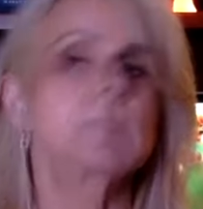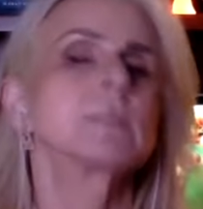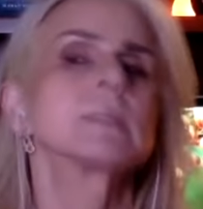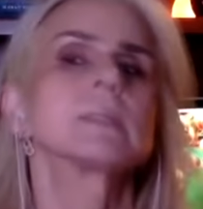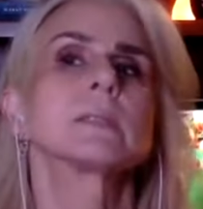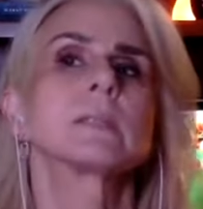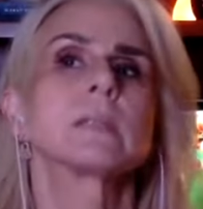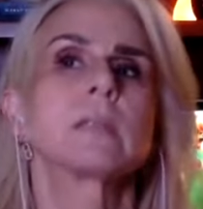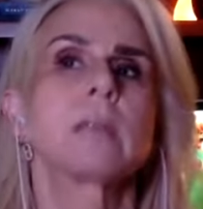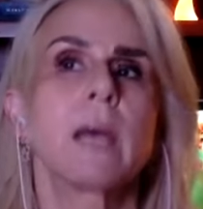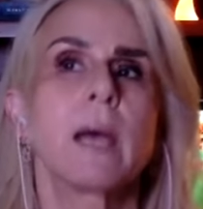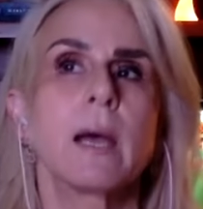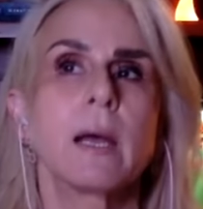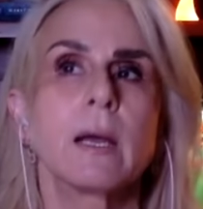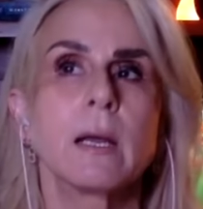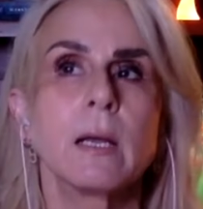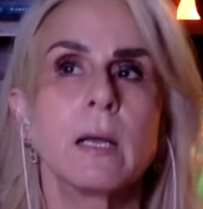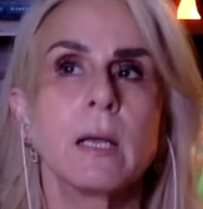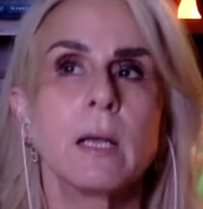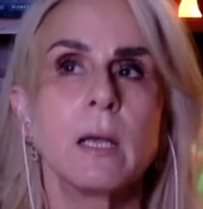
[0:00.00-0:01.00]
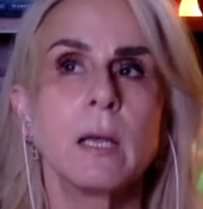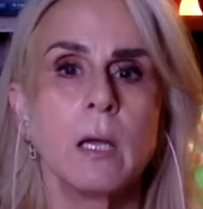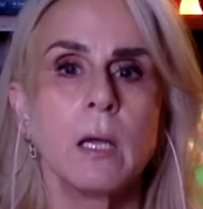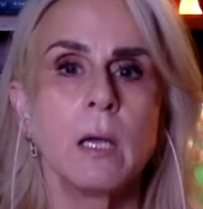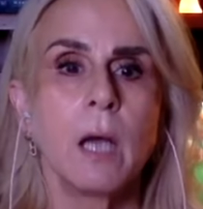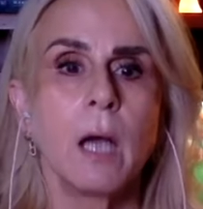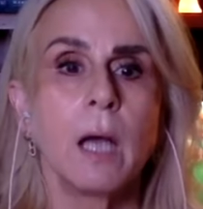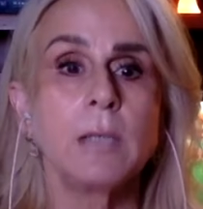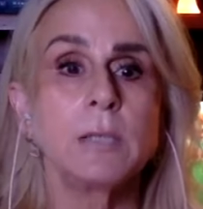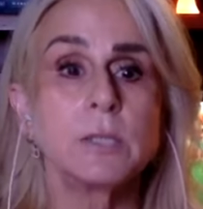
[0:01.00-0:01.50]
is that
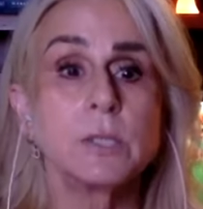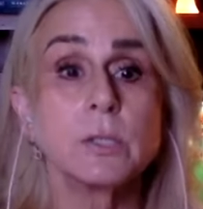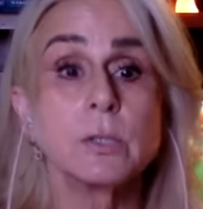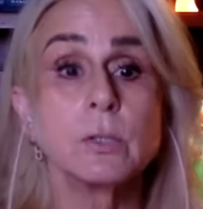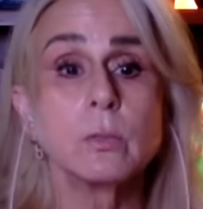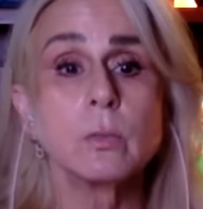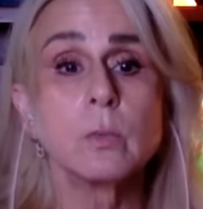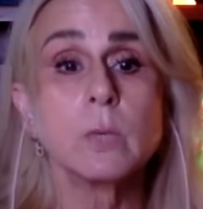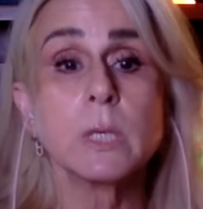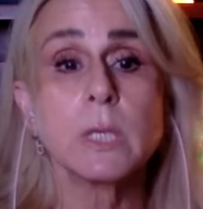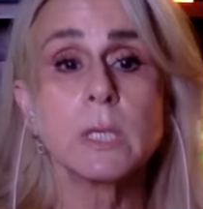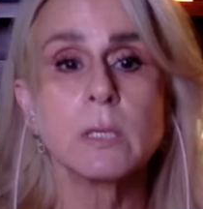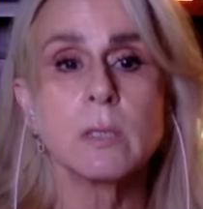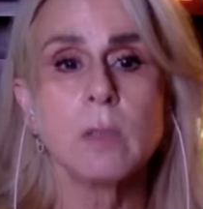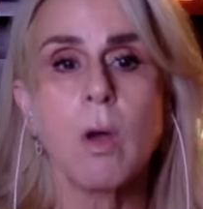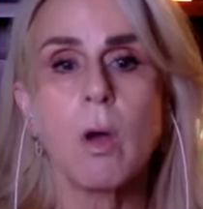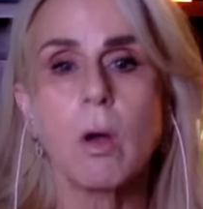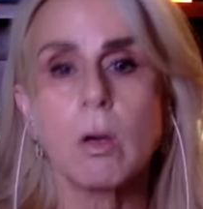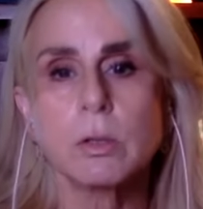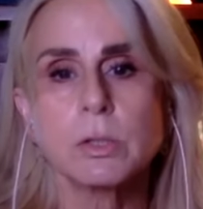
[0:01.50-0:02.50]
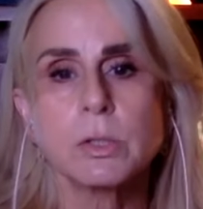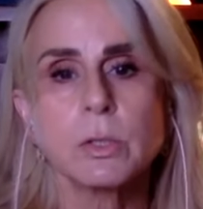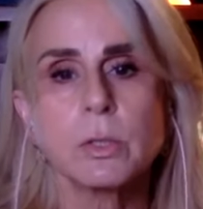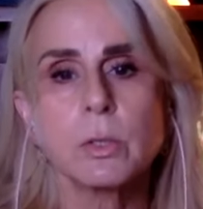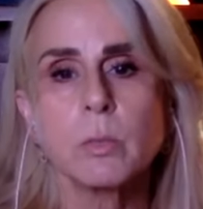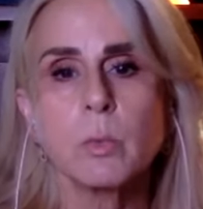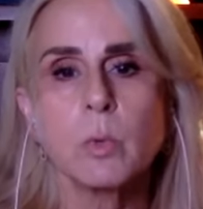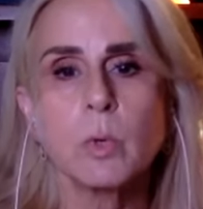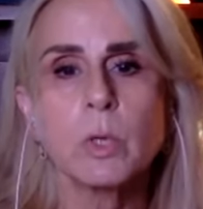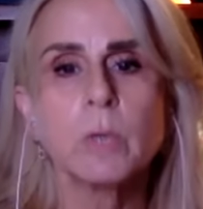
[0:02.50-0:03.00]
I do really
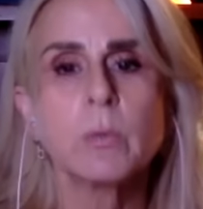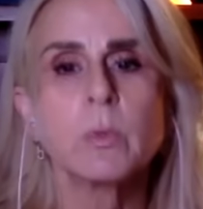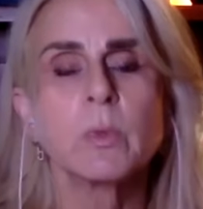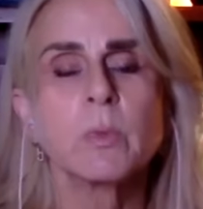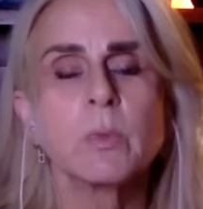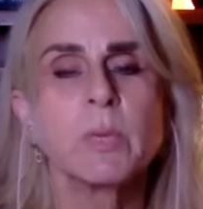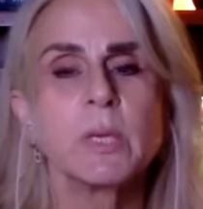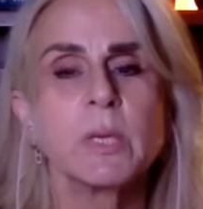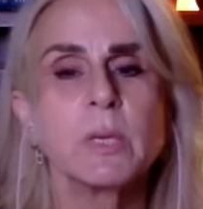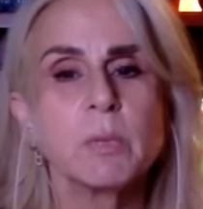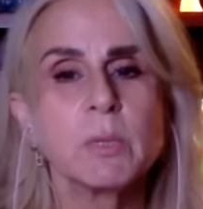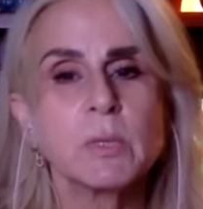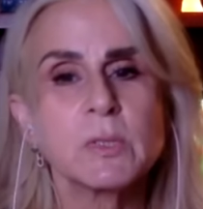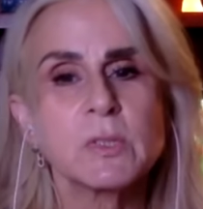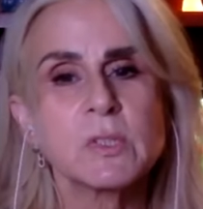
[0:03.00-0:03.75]
long-term work with people.